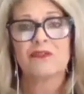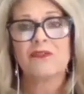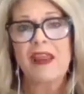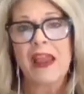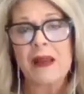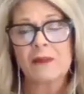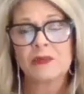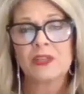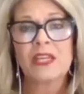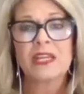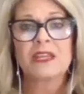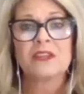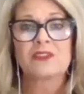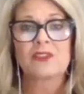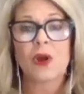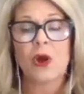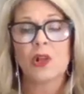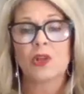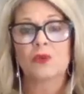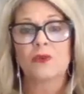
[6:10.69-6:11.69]
family is
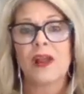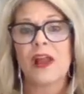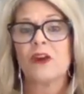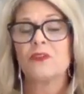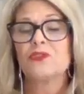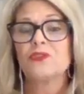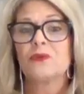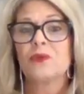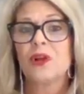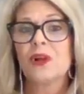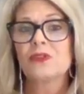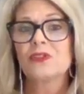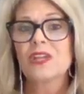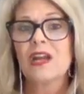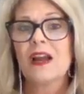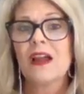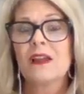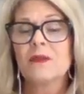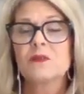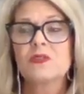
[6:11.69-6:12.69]
all around you at all
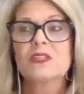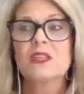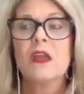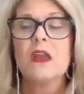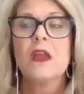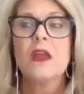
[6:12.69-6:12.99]
times,